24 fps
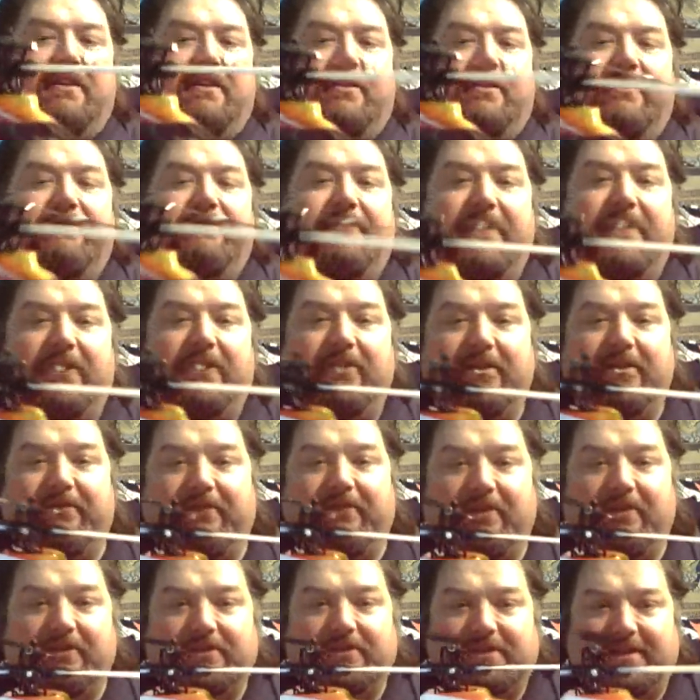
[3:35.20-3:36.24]
The very
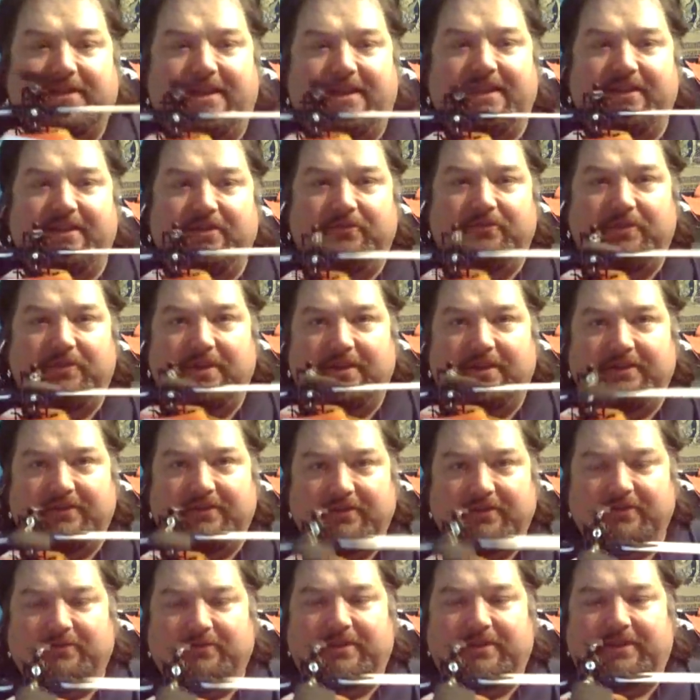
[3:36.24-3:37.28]
first thing you want to
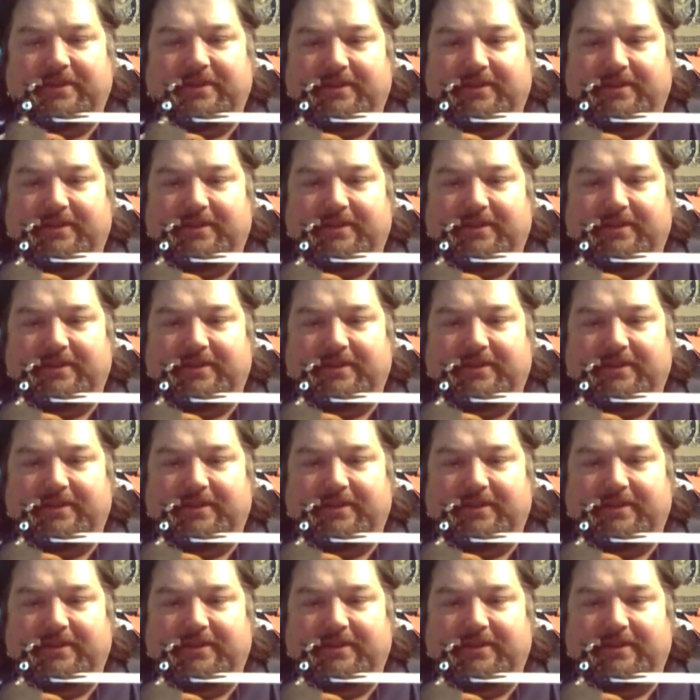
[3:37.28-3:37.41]
do with